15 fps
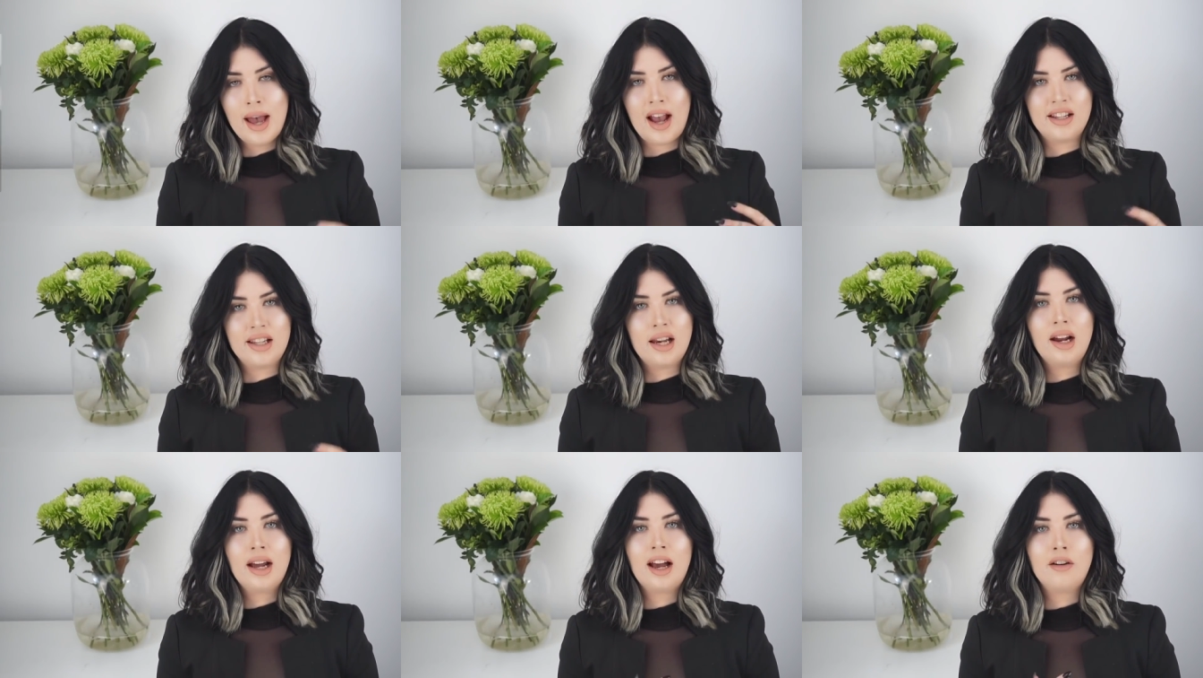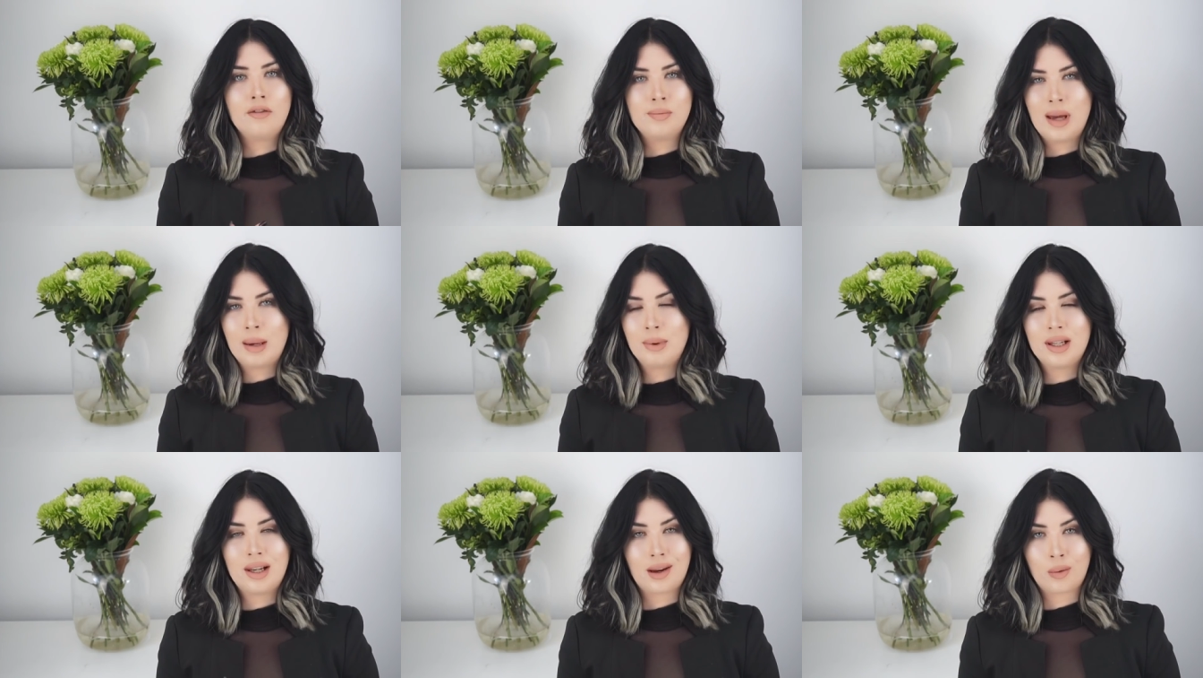And then I have
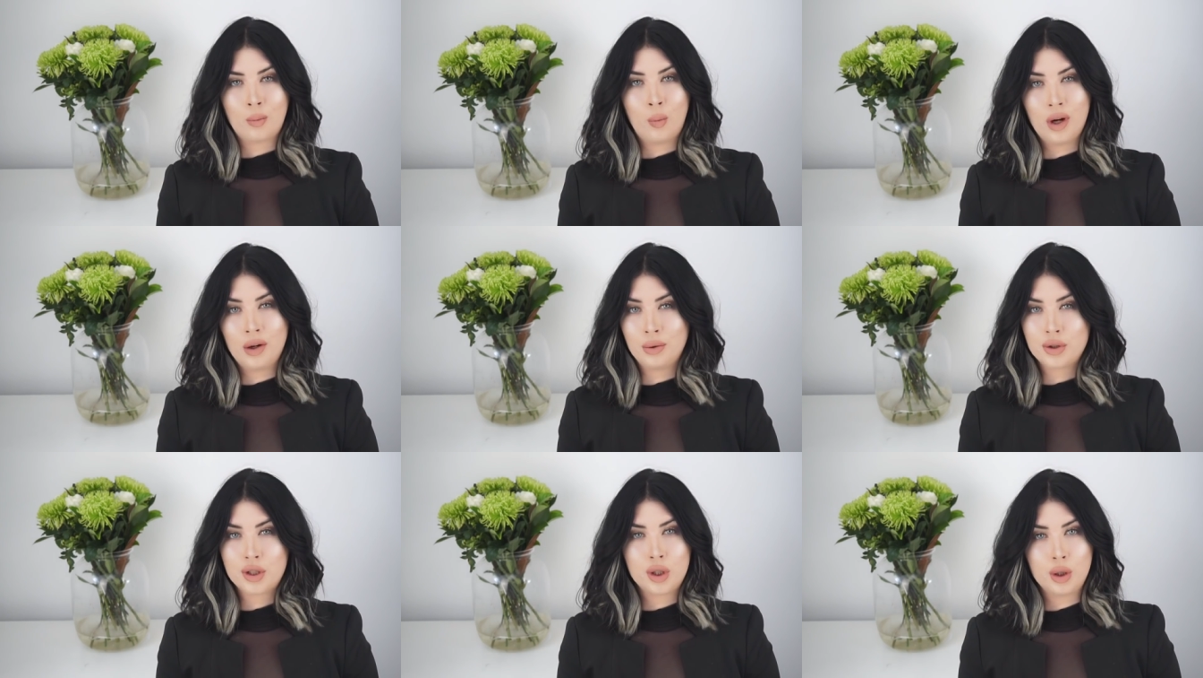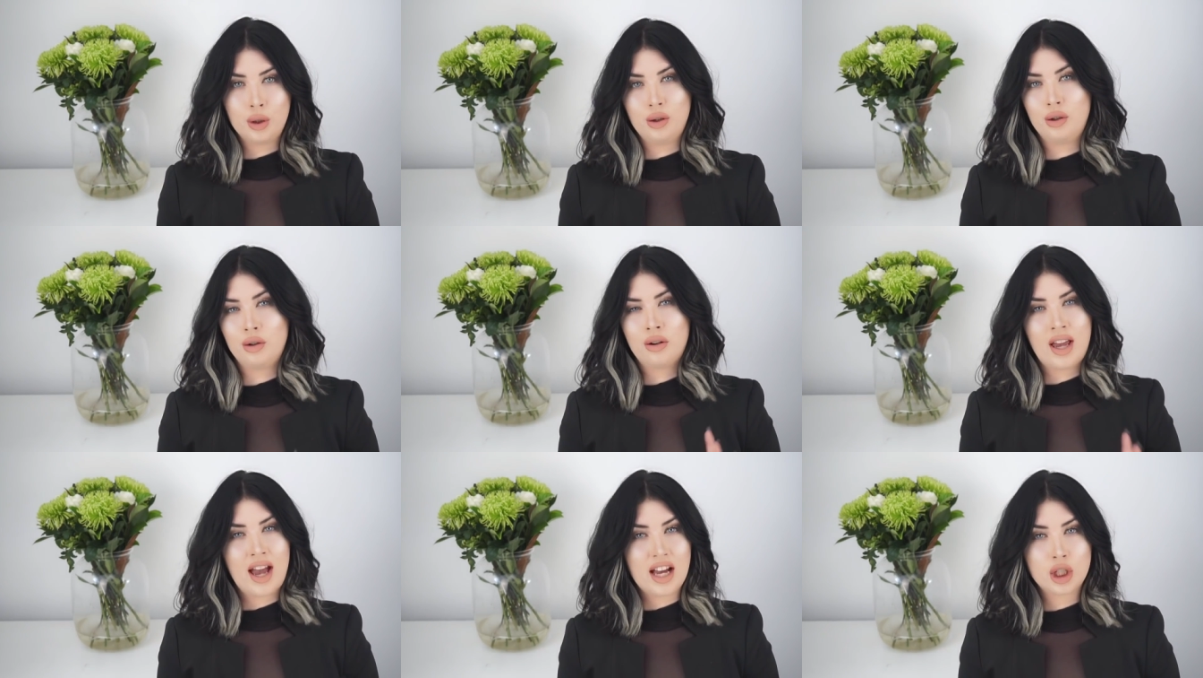maybe like one or
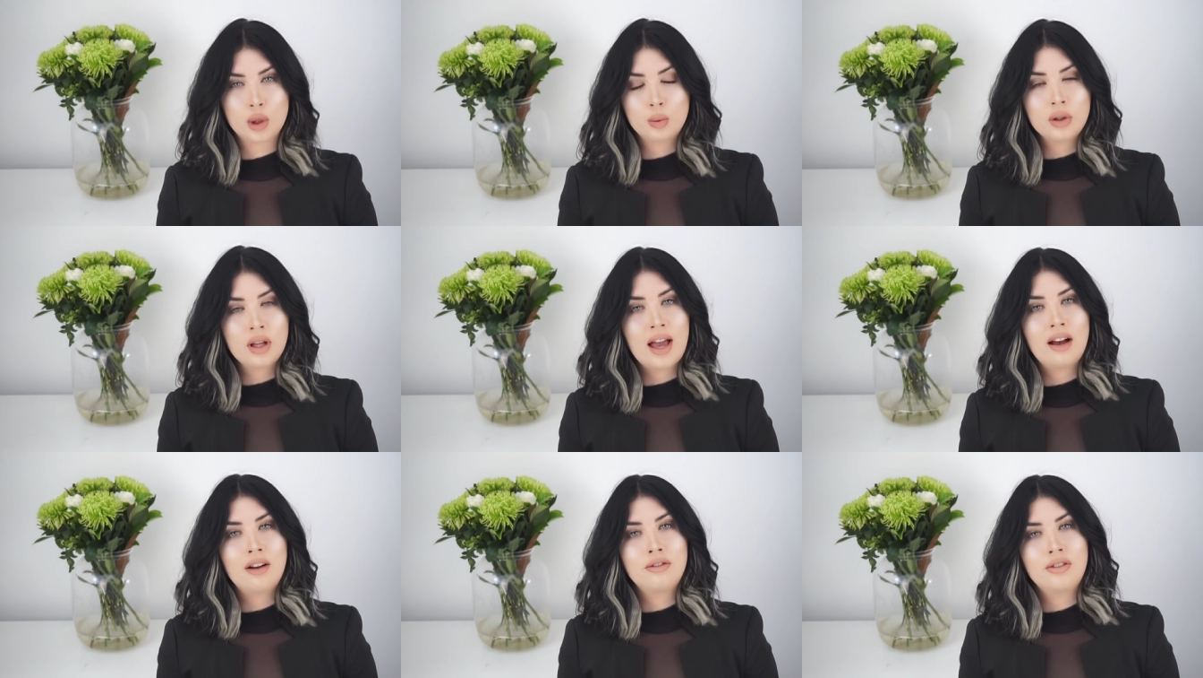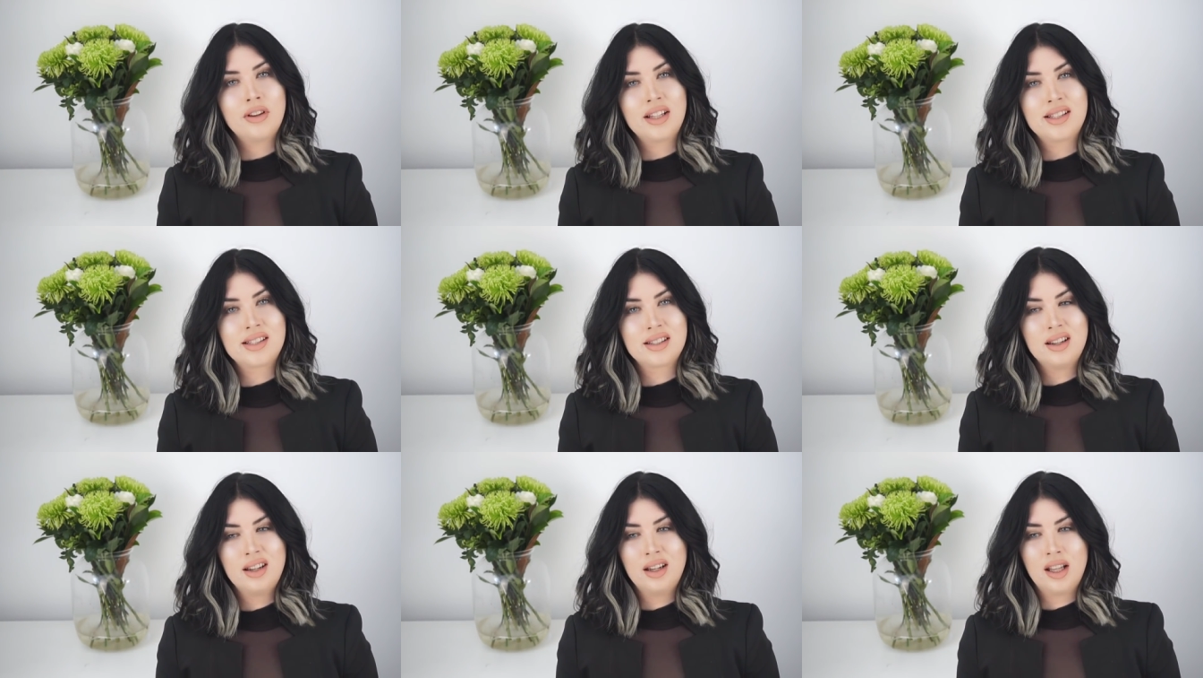two casual
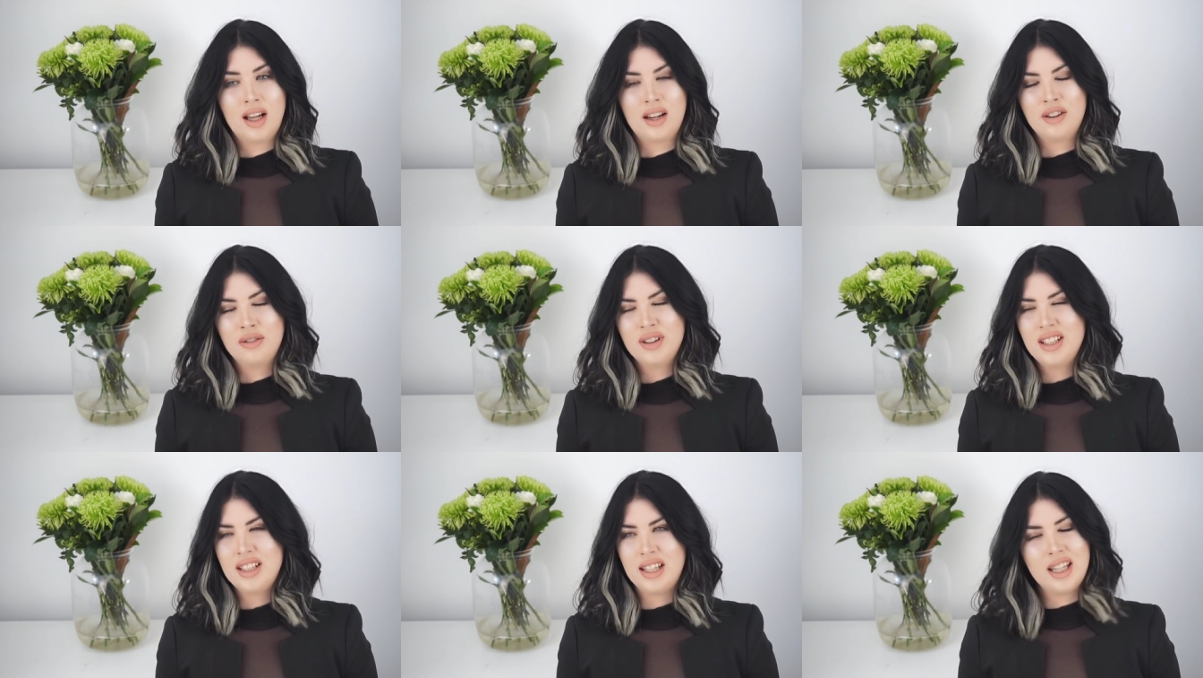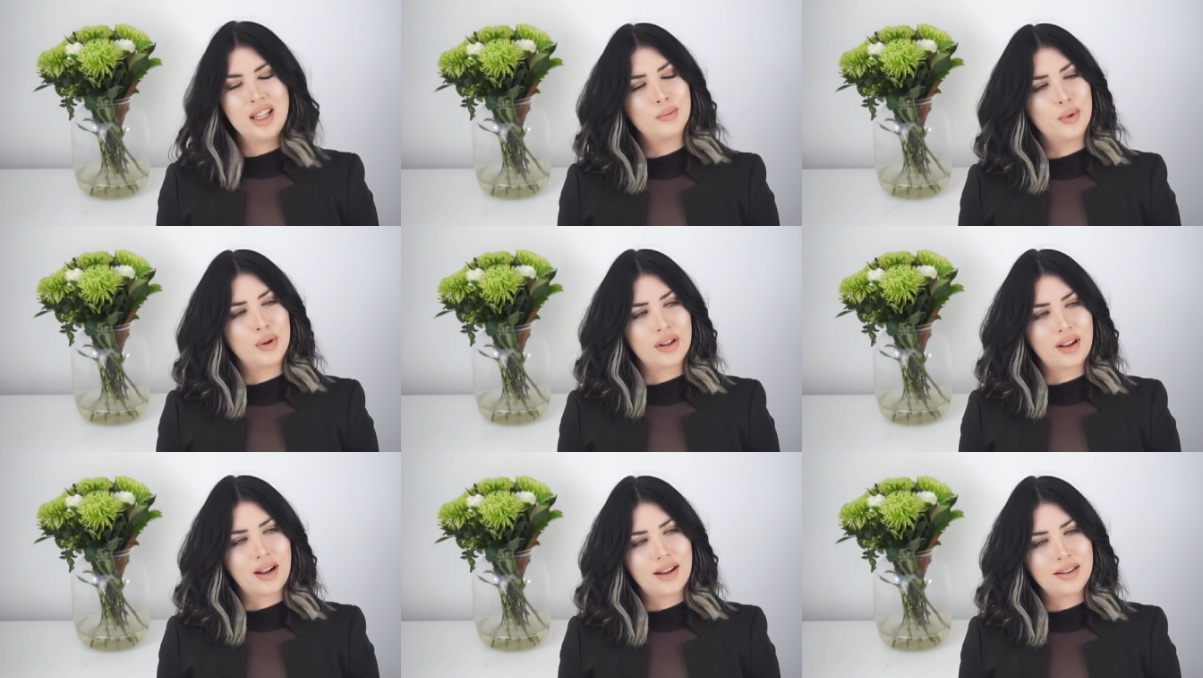outfits I don't really need more
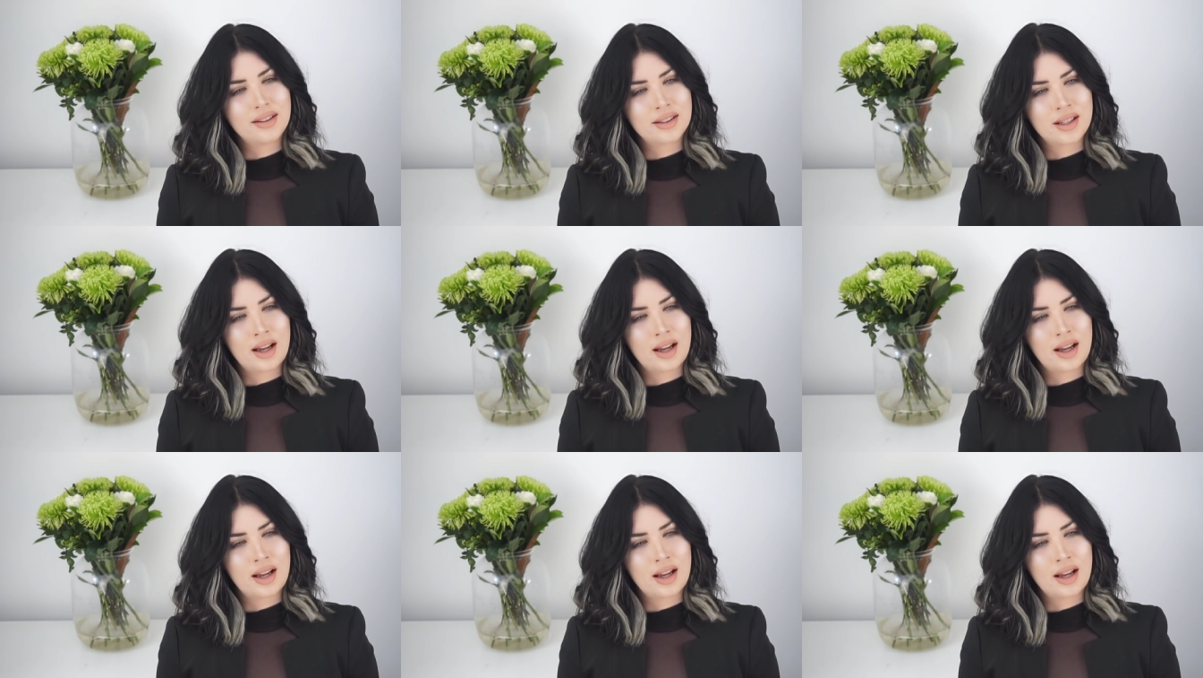than that.